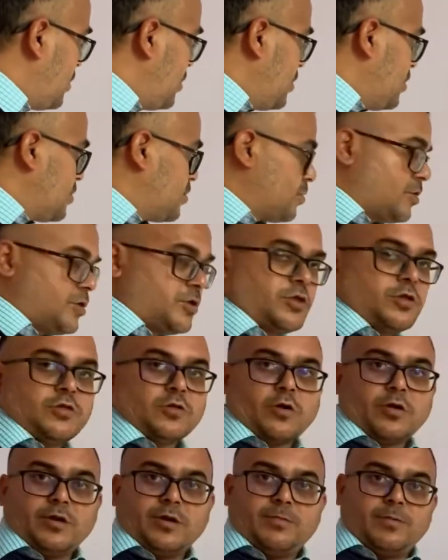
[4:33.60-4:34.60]
So this is
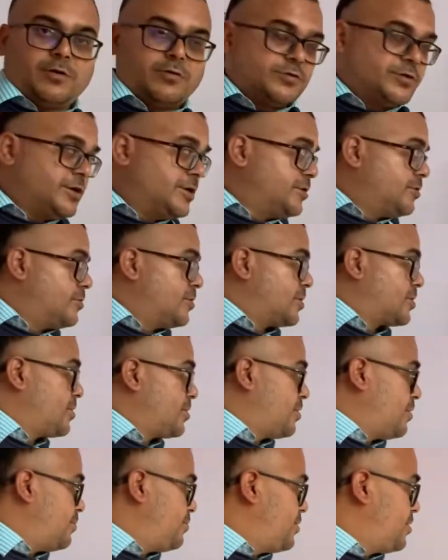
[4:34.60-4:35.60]
all about the introduction
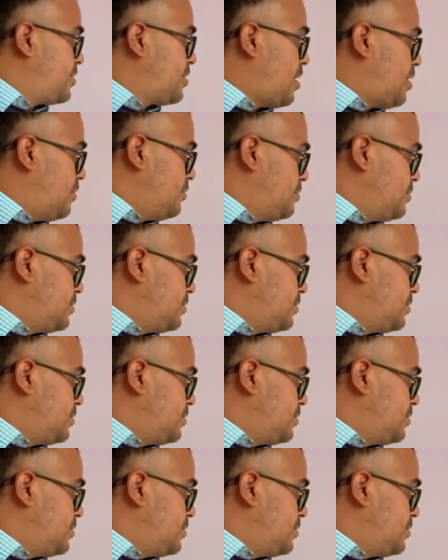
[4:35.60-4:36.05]
of the sound.